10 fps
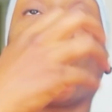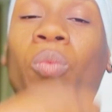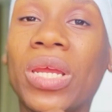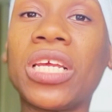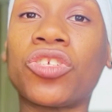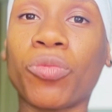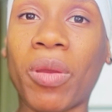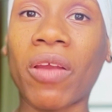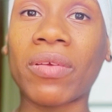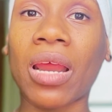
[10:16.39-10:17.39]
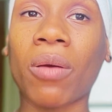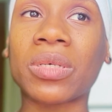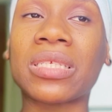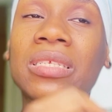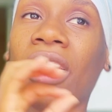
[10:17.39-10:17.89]
we need to parent
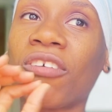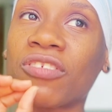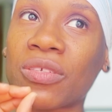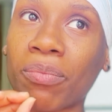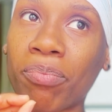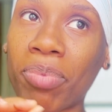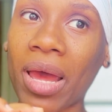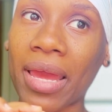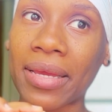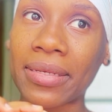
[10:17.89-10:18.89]
ourselves, but